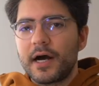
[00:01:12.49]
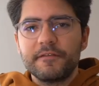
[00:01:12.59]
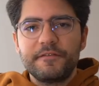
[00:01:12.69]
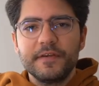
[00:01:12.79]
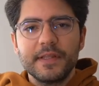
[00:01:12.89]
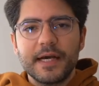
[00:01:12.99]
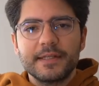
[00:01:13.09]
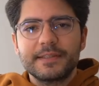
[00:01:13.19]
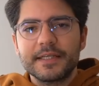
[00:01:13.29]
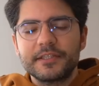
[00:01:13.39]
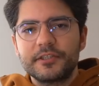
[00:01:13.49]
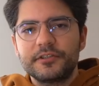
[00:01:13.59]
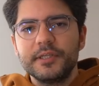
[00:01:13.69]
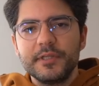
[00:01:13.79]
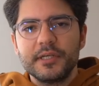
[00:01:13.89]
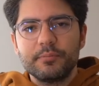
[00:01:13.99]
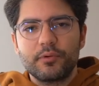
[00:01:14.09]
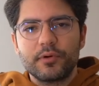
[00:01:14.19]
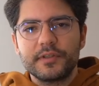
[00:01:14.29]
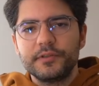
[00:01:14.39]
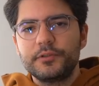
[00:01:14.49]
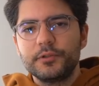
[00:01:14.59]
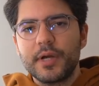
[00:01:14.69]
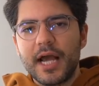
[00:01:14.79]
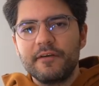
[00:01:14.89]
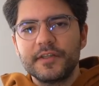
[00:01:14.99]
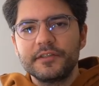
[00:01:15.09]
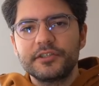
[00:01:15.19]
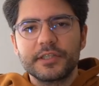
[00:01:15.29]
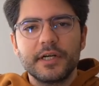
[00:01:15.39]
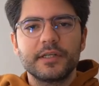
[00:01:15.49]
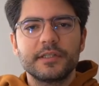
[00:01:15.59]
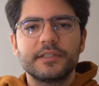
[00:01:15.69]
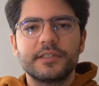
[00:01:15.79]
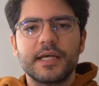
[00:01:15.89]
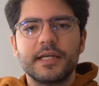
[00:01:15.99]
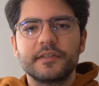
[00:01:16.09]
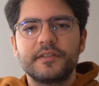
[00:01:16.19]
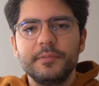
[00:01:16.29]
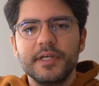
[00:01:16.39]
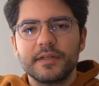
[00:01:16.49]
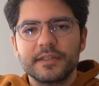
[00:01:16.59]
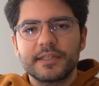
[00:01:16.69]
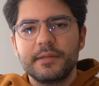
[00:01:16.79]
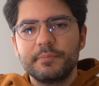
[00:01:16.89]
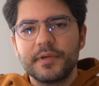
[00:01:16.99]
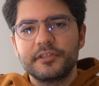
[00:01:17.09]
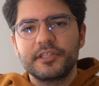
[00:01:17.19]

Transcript: I feel that it's extremely important to have this shared understanding, to be on the same page,